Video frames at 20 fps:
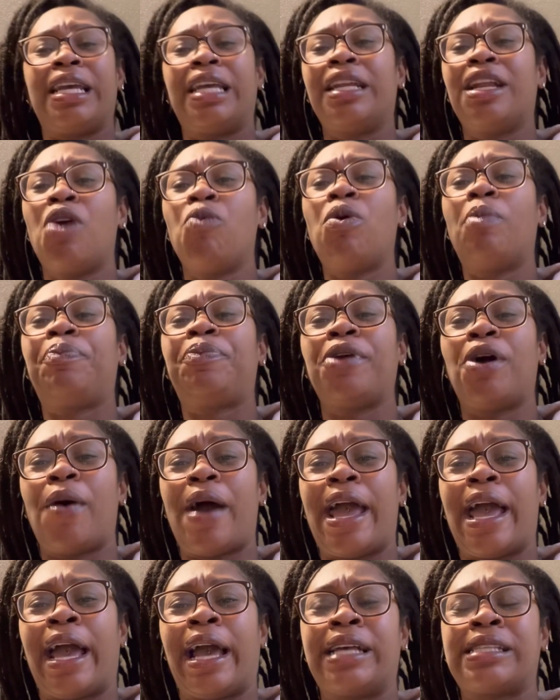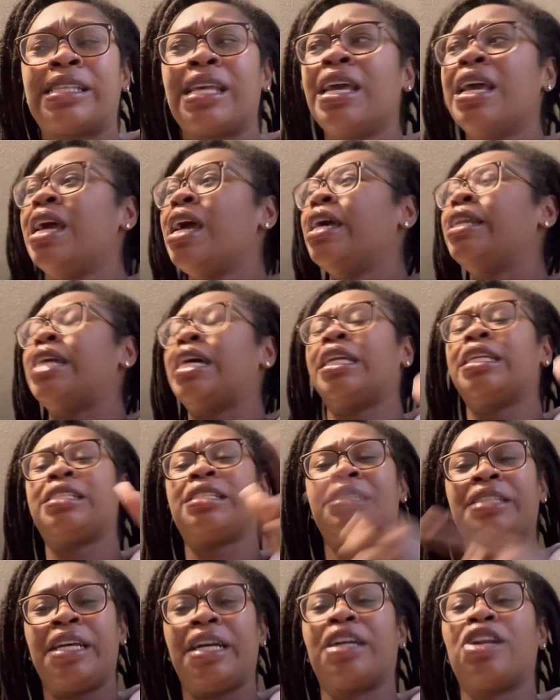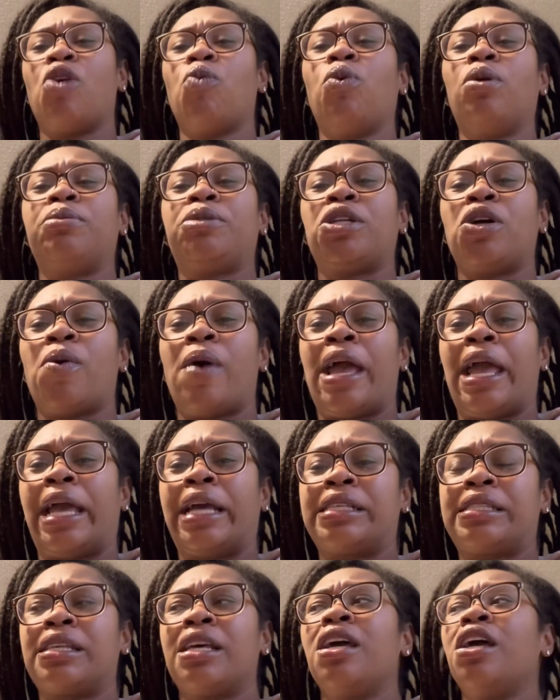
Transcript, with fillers: don't whoop your ass. Now this nigga don't whoop your ass.